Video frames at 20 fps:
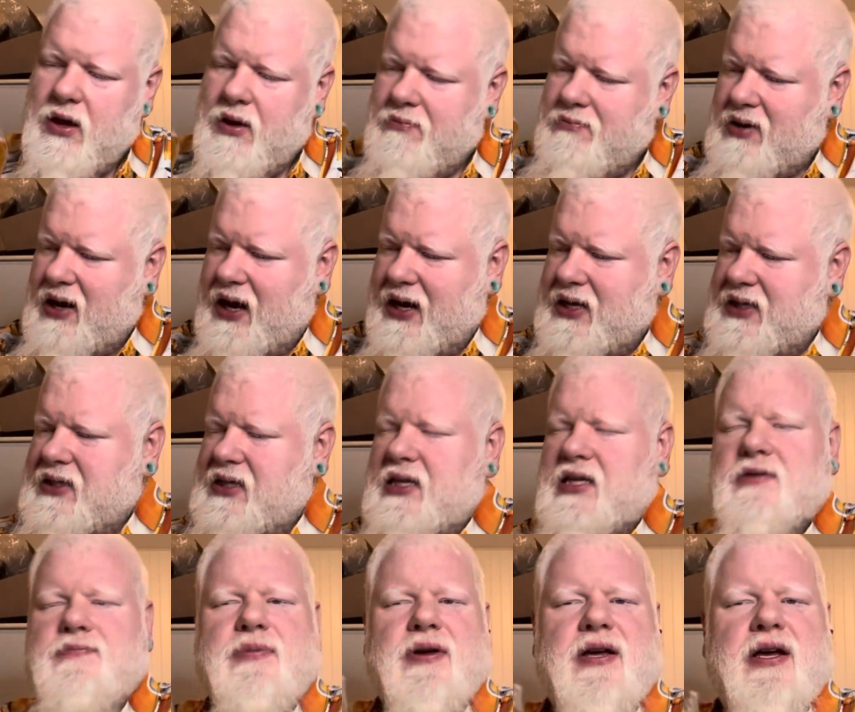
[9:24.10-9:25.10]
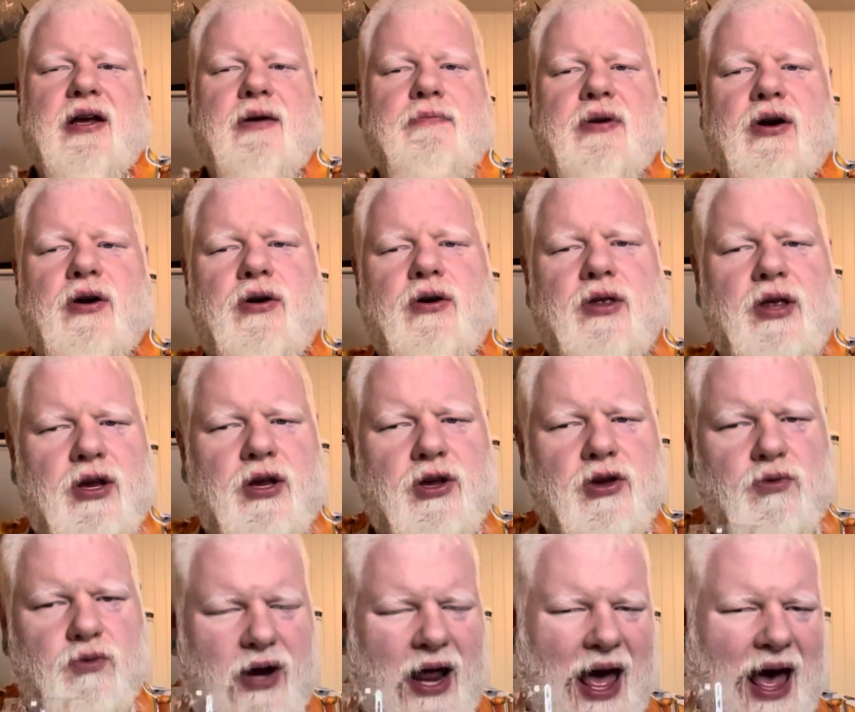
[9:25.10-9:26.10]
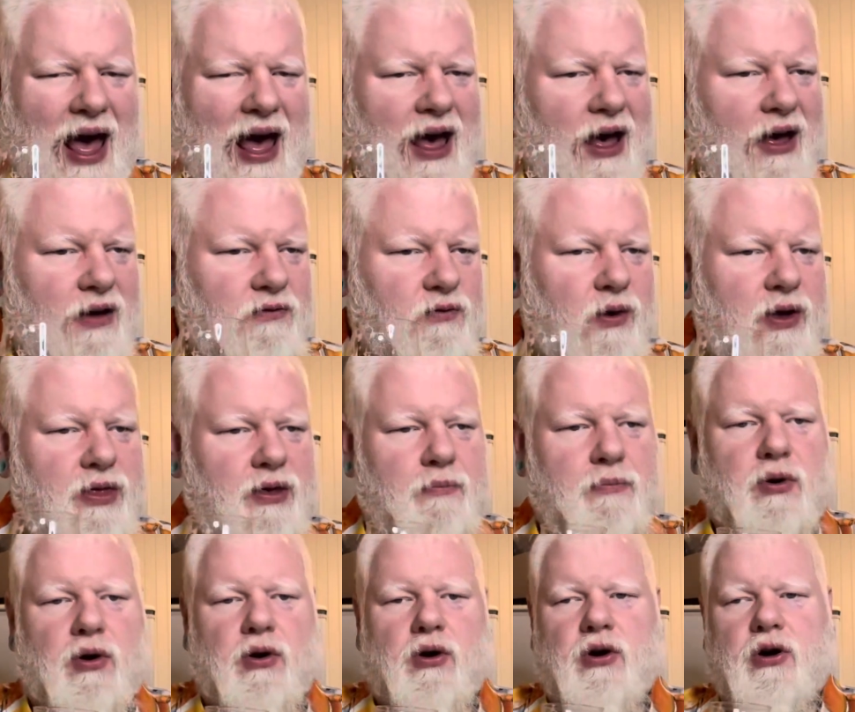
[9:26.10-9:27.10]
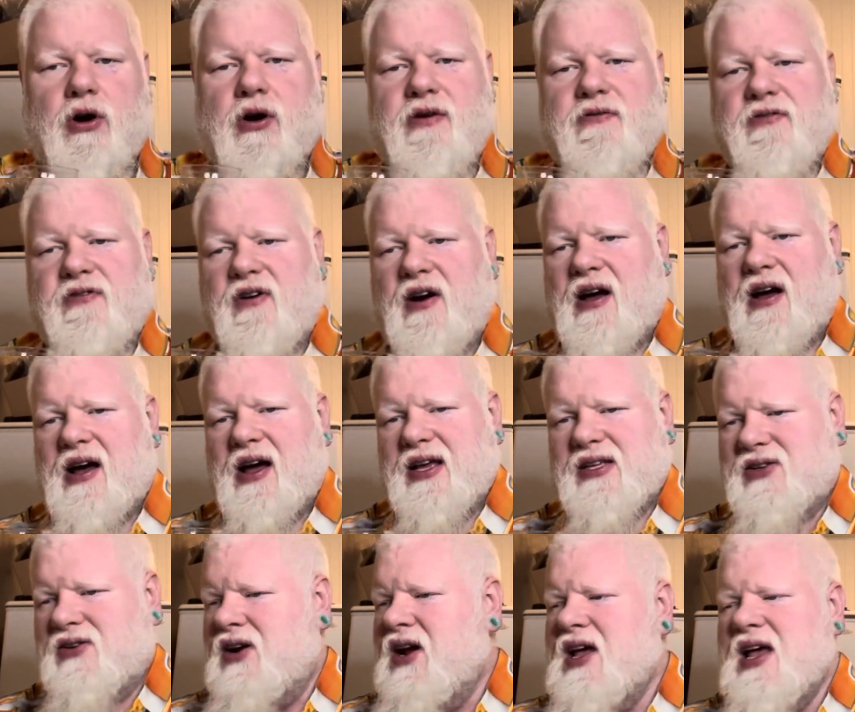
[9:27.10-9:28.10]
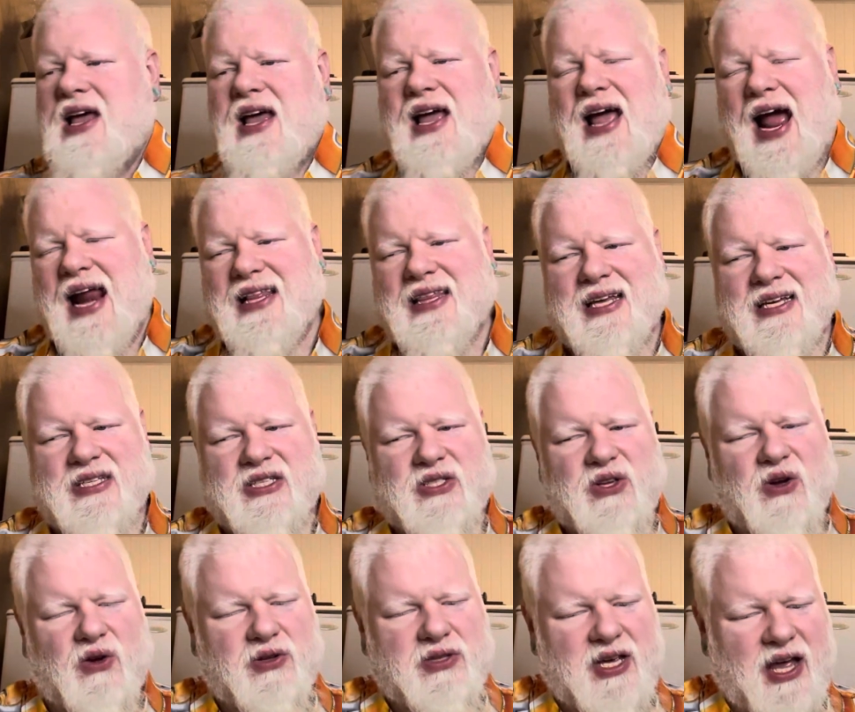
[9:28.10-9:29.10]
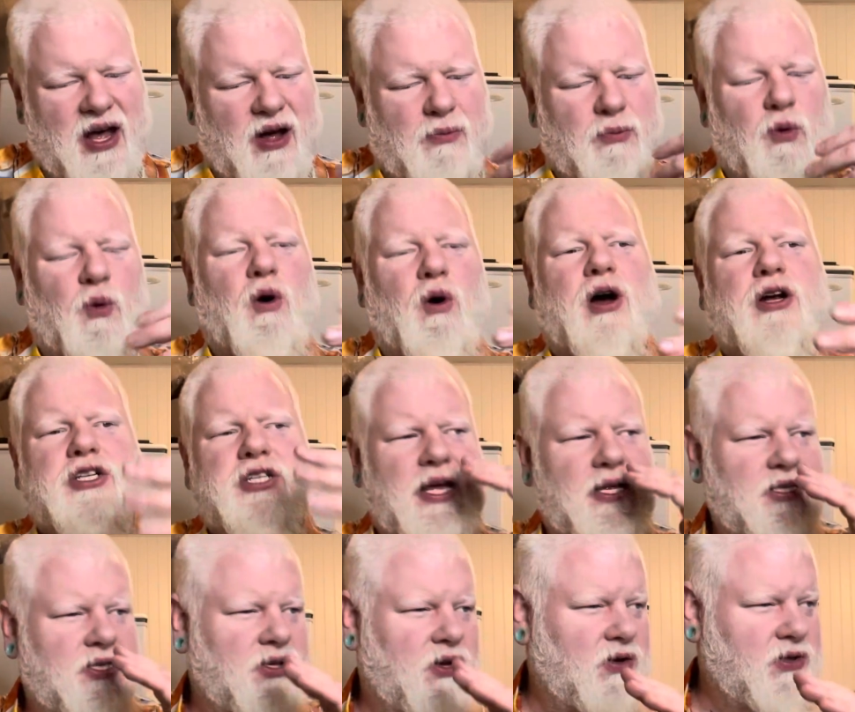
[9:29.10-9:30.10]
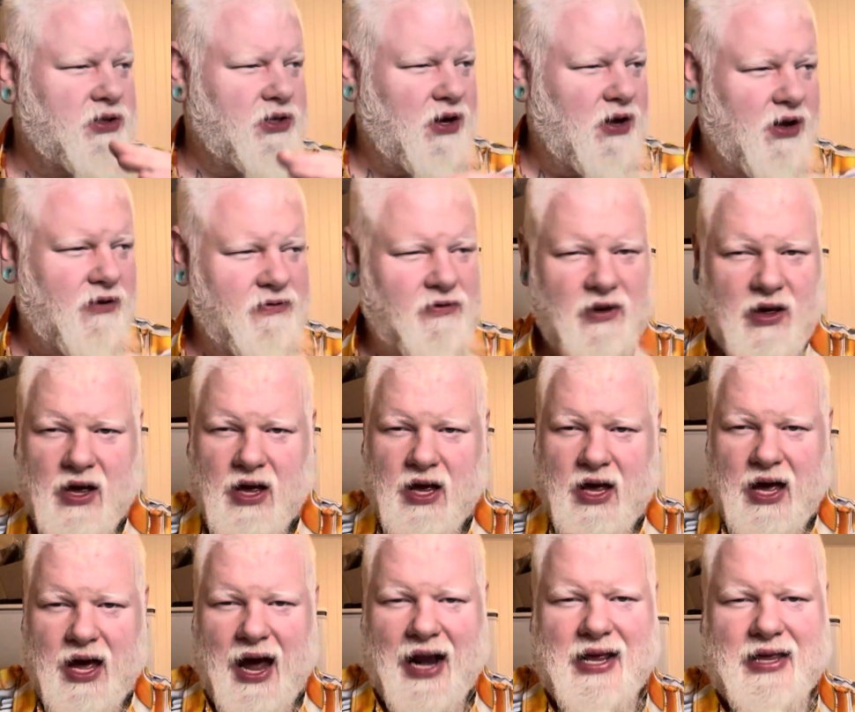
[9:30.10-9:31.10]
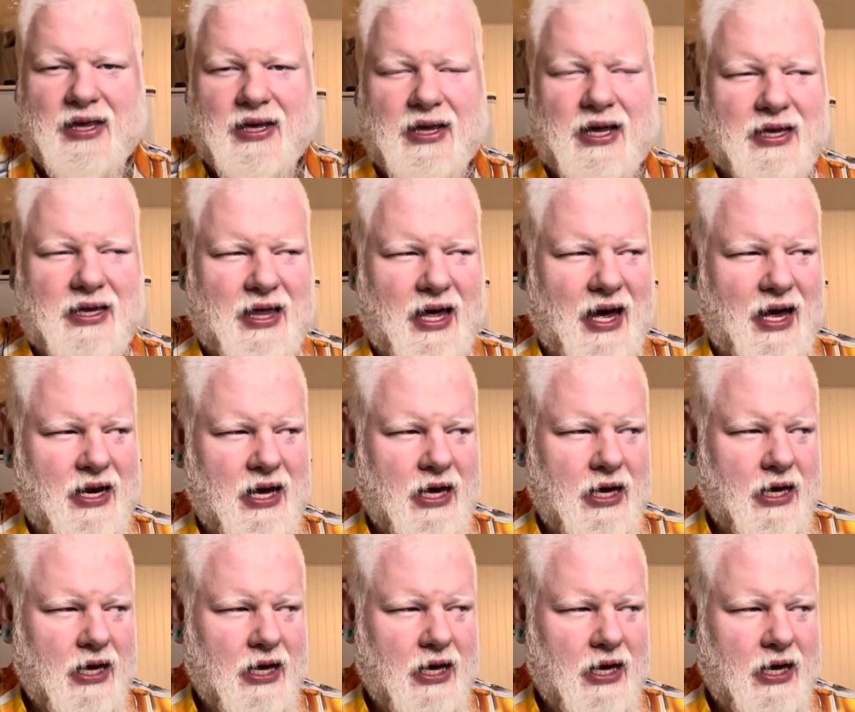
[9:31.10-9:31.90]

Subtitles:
but I could see this being a beer that you would have with a burger and fries or anything salty, help wash that salt off, anything like that.